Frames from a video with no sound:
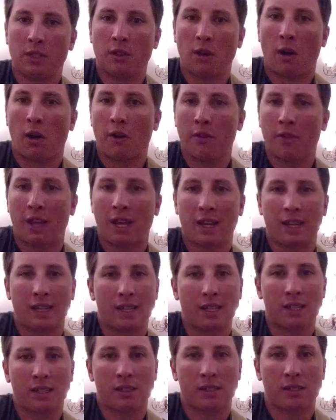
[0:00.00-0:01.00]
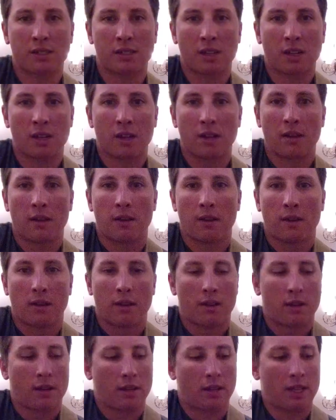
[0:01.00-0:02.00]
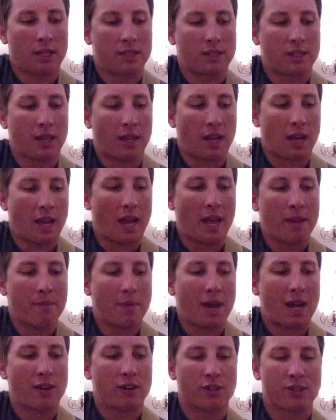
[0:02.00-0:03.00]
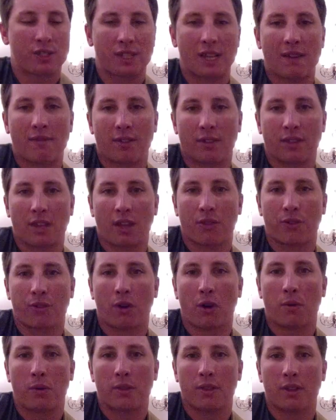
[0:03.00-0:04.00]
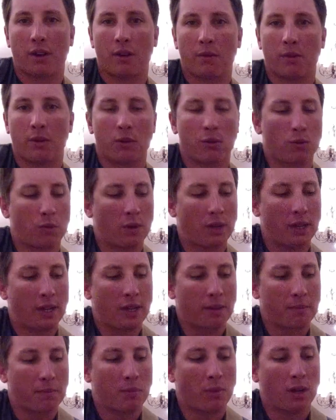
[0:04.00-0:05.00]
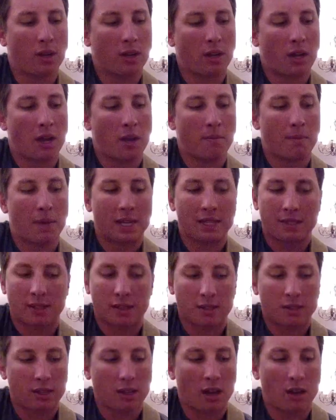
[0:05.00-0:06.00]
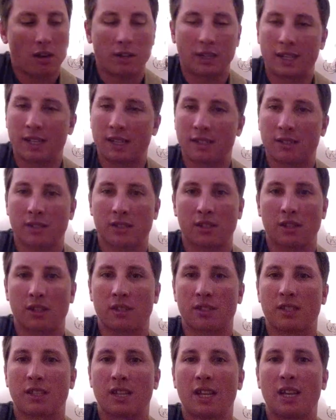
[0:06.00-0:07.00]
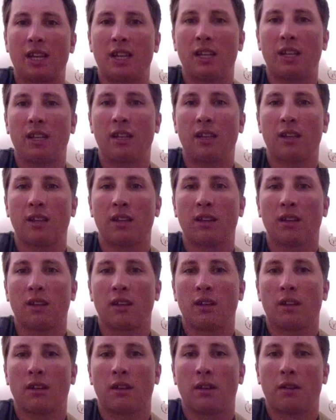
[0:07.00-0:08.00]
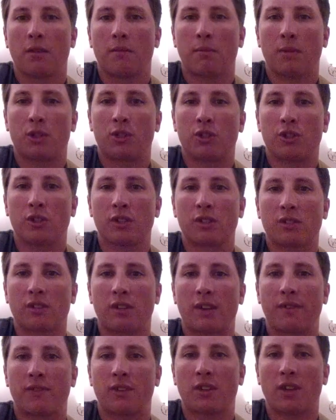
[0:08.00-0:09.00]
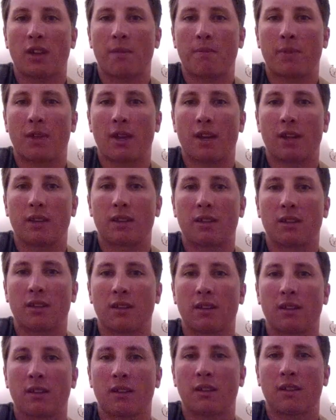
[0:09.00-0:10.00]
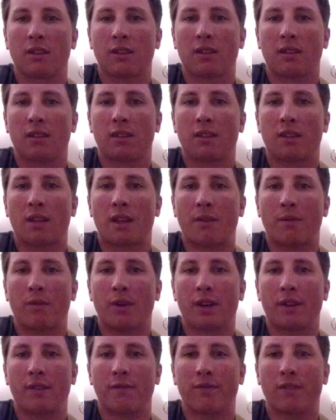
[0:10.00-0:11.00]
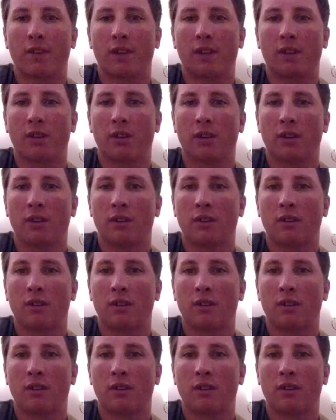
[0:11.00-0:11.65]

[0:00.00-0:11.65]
All that is, it's a A minor seventh I throw in there real quick, but basically all it is a C, but you're just lifting up that ring finger.